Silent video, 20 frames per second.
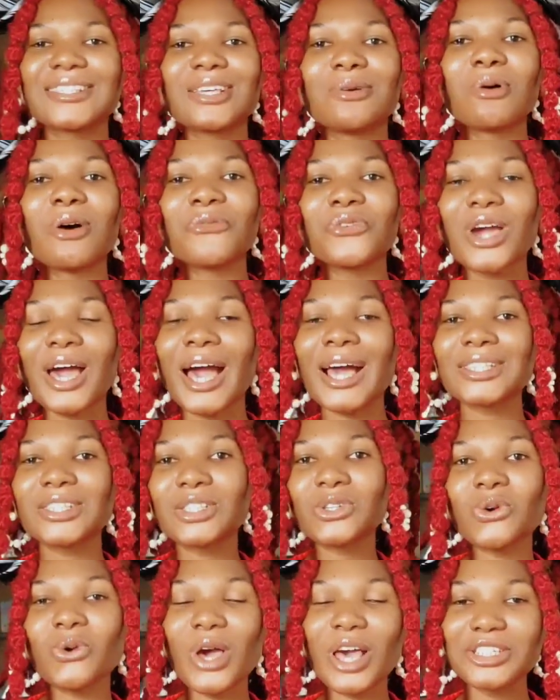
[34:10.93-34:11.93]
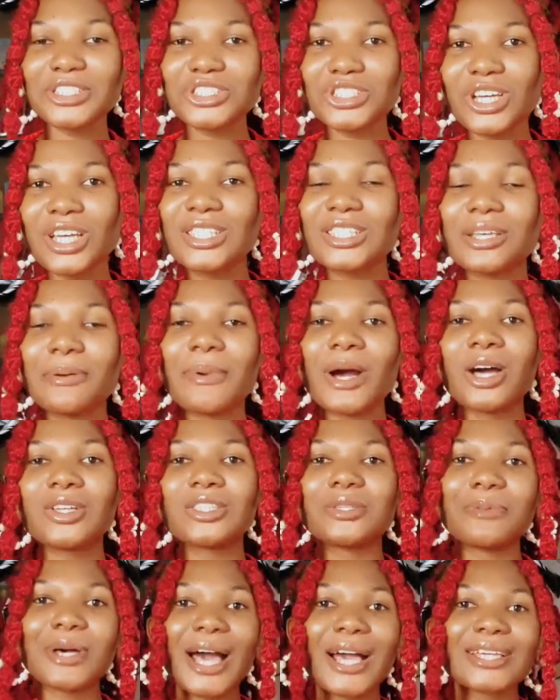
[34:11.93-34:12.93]
Some of you asked questions
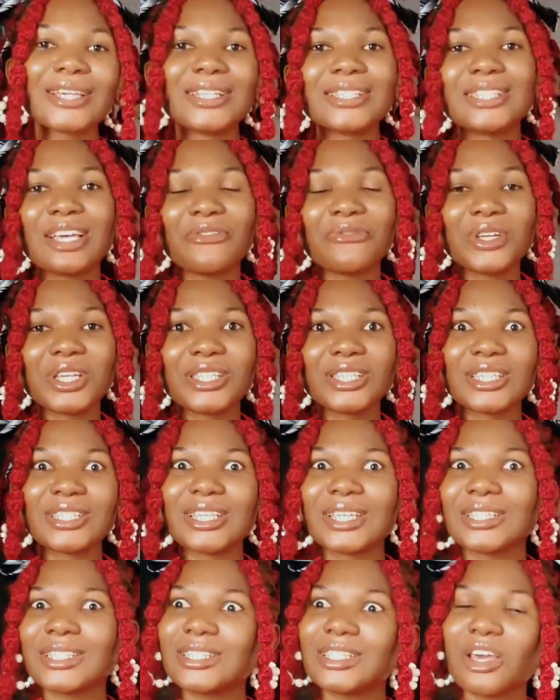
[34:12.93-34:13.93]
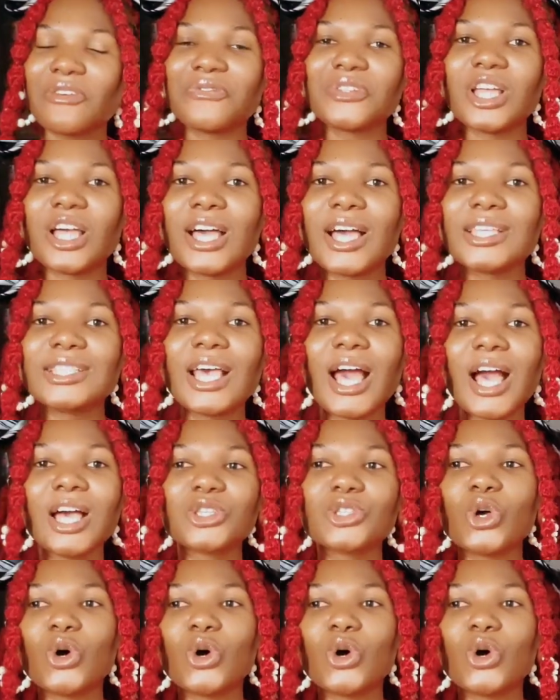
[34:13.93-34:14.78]
about bag interfaces and stiffeners,